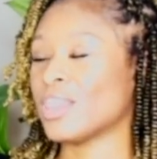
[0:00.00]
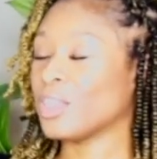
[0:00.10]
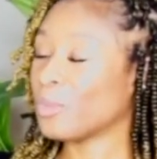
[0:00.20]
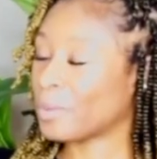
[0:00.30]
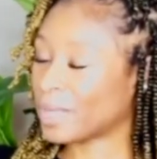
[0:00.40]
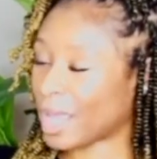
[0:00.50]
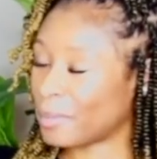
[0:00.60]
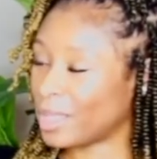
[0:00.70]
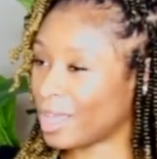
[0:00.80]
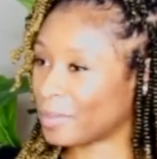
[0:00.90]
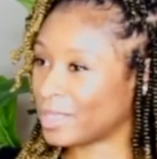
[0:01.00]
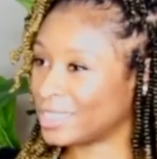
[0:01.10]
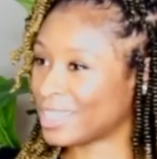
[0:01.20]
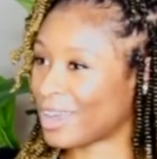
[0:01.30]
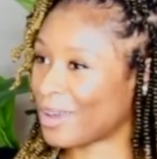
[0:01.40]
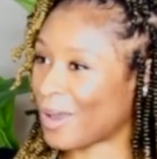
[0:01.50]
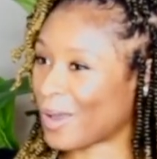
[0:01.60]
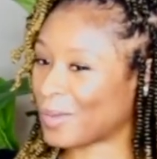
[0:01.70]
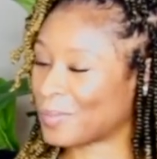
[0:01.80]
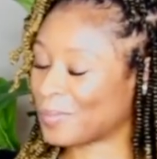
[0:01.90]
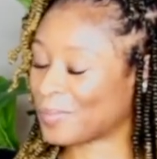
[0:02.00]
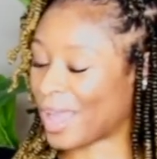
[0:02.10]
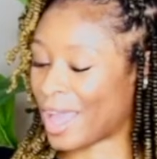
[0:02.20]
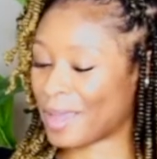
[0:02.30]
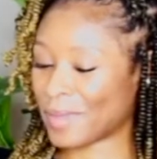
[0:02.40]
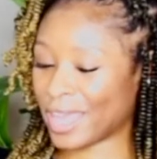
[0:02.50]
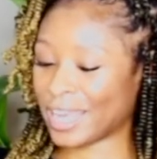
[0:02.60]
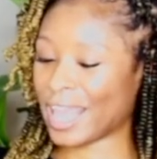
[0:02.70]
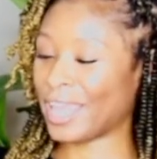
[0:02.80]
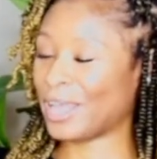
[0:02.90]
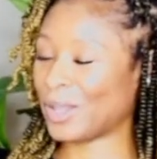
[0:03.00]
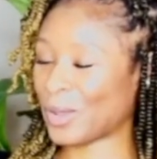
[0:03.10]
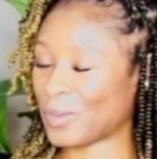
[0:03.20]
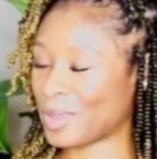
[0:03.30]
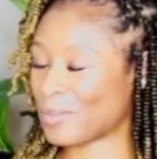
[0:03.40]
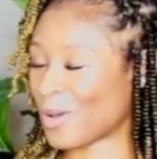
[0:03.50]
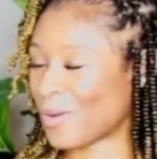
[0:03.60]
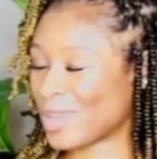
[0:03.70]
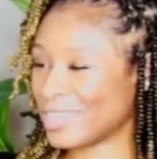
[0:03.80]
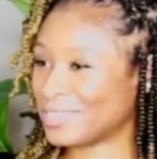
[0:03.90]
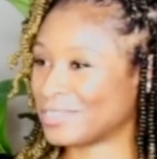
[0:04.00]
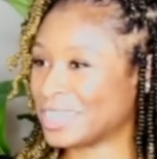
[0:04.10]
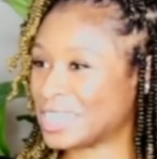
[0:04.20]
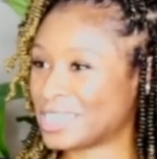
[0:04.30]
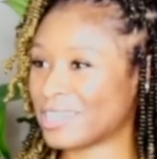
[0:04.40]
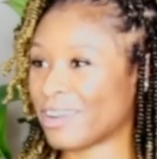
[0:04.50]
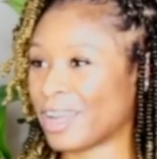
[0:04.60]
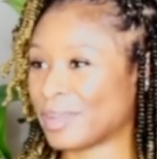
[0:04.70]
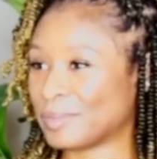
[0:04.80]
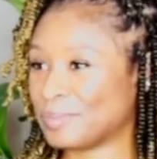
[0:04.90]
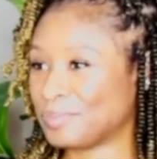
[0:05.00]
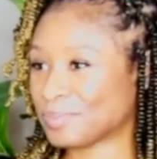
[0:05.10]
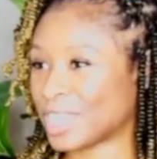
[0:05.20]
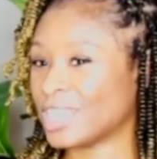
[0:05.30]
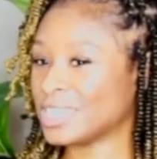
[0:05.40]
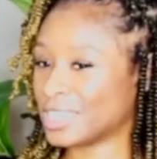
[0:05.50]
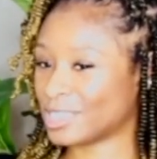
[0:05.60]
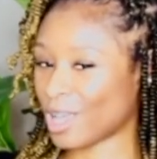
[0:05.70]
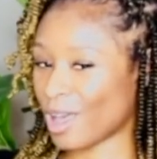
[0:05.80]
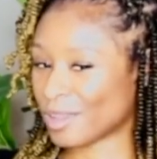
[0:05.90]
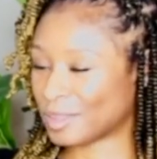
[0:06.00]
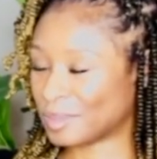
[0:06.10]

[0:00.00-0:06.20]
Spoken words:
TheWomanI'mBecoming.com. I'm at A Glowing Poet on Instagram and TikTok.